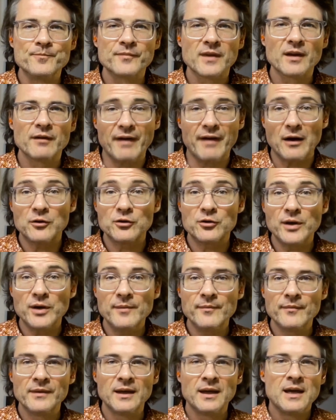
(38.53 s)
Foundry.
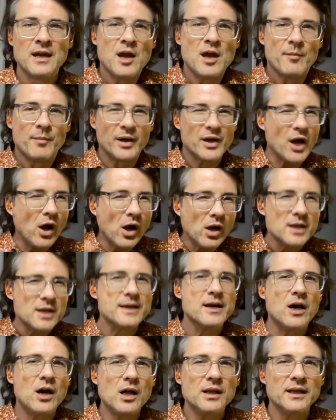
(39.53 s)
But all in
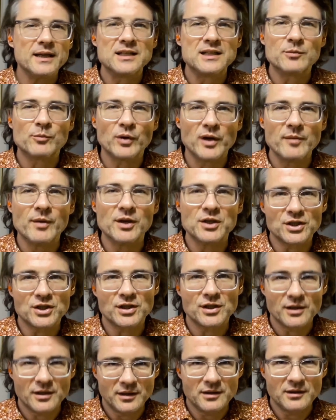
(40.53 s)
all, it's pretty
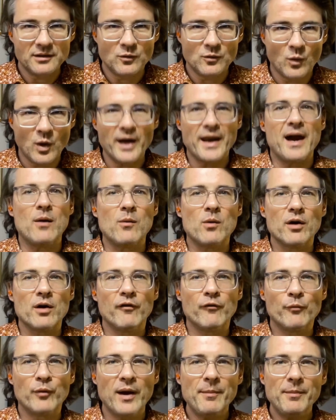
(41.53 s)
much 1 hour
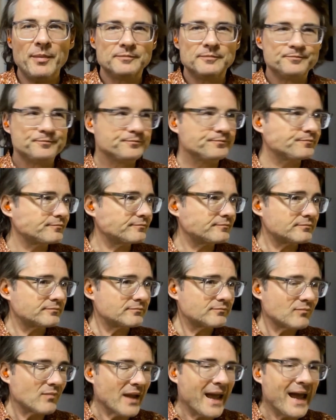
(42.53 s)
of prep.
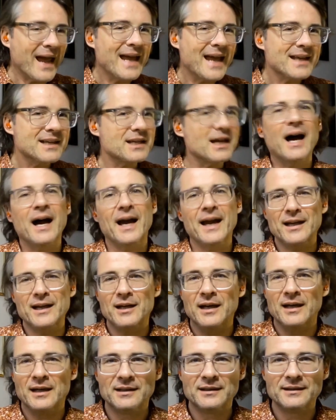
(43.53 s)
And I
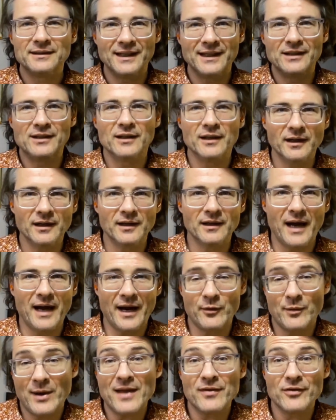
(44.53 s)

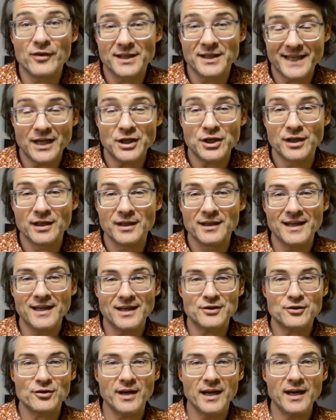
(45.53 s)
ran the session
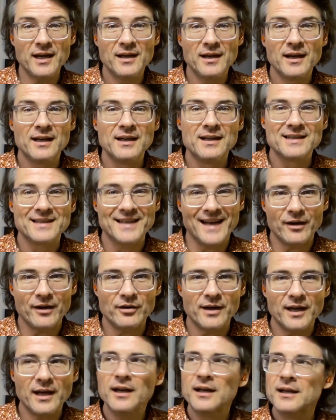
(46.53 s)
yesterday,
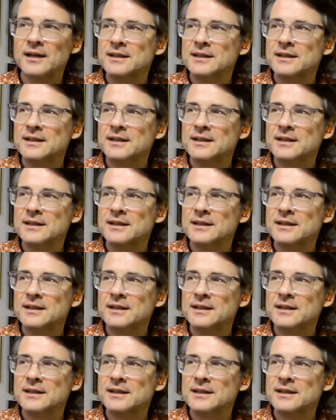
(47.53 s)
Saturday.